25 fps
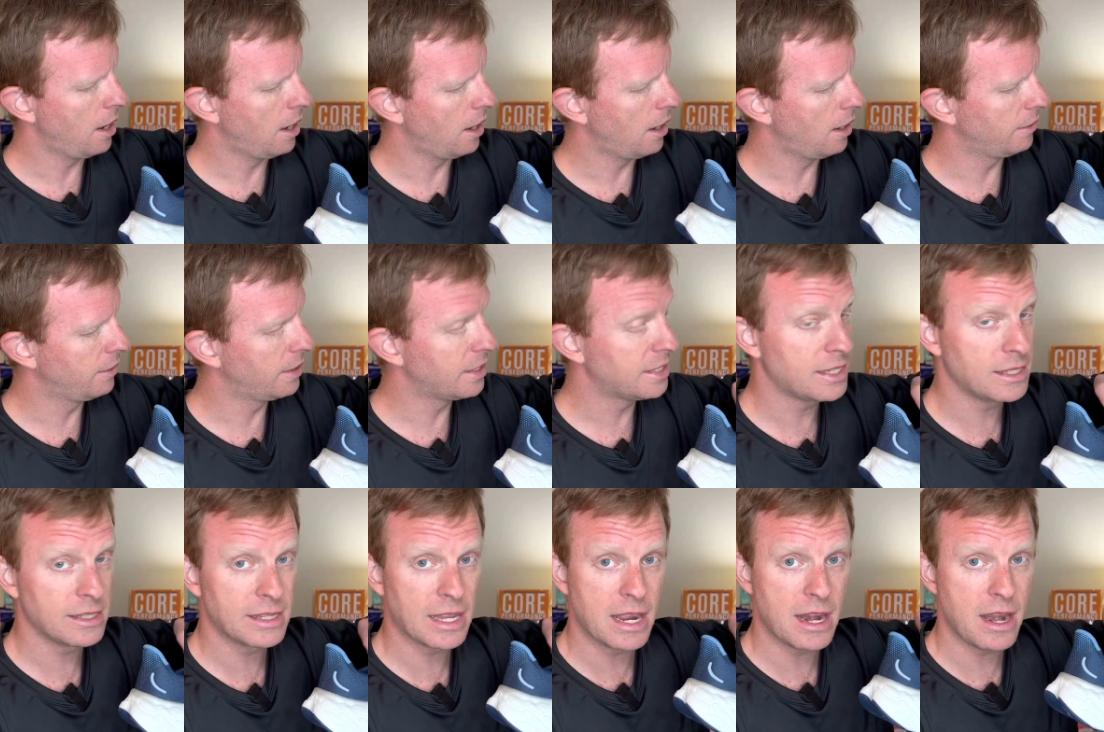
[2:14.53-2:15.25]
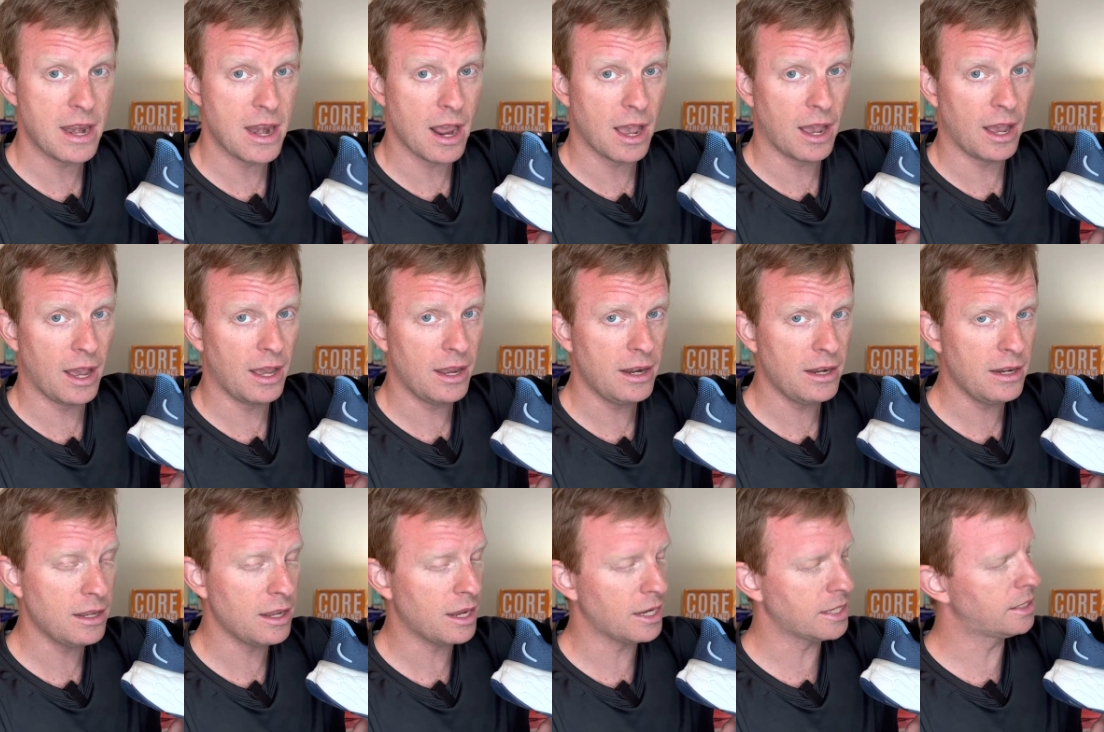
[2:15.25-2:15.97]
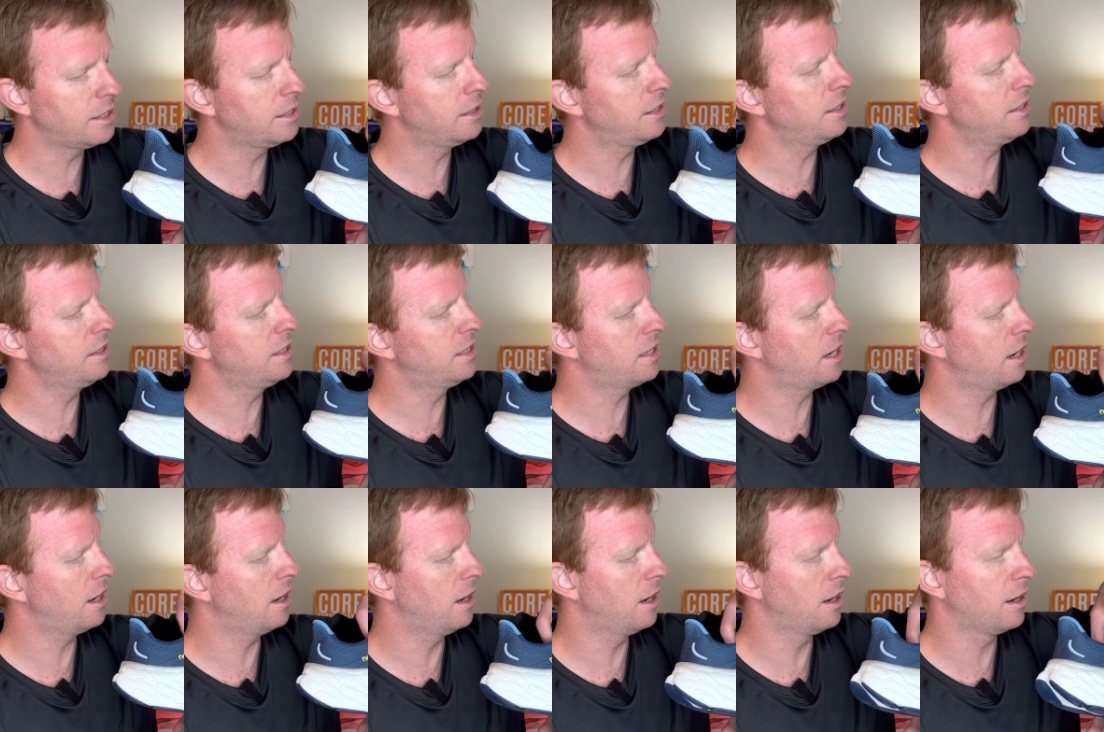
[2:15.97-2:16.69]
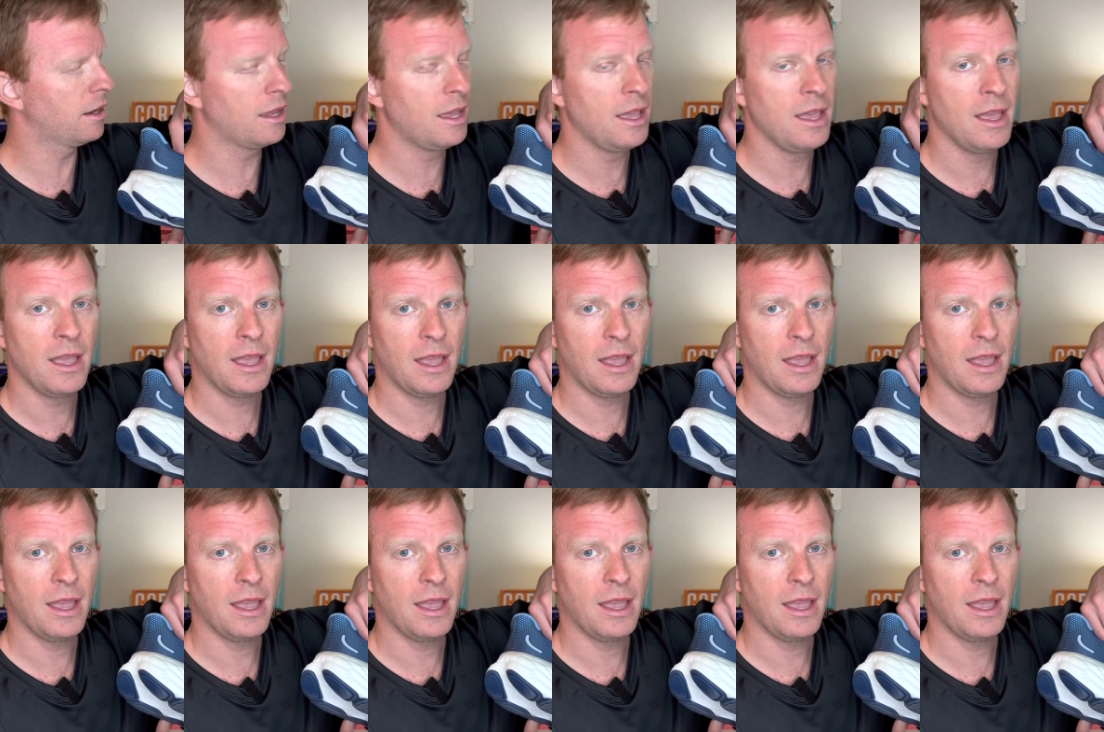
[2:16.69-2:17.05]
this is a non-gusseted tongue,